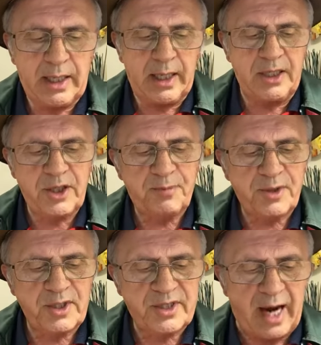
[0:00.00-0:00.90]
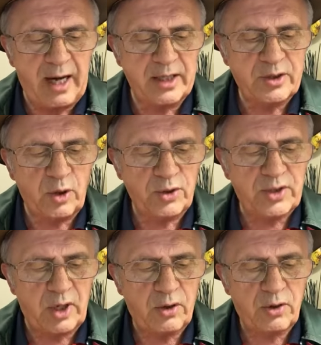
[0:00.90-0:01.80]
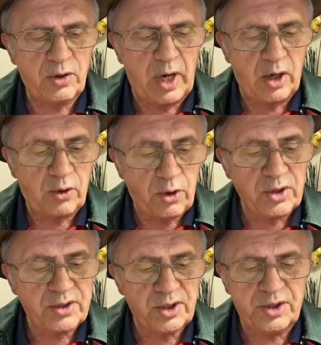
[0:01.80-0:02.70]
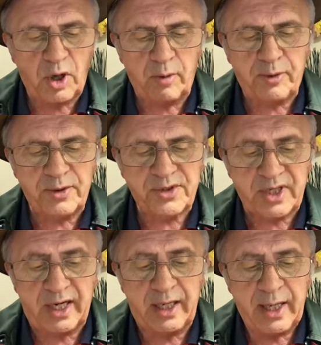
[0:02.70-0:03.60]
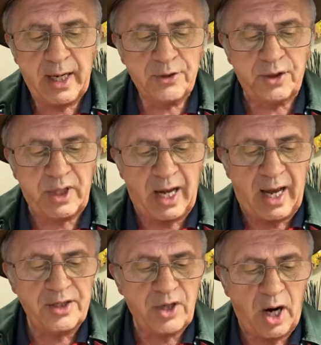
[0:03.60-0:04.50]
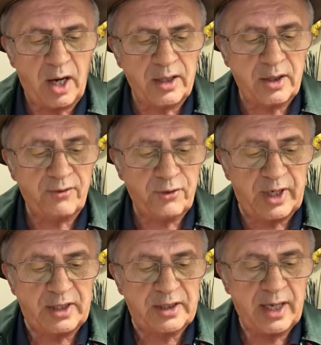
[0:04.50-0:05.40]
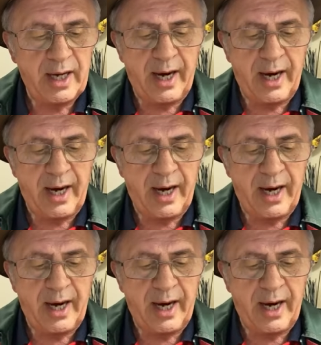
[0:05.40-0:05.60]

Egyptian sailors also uh, crossed the open sea to the large island of Crete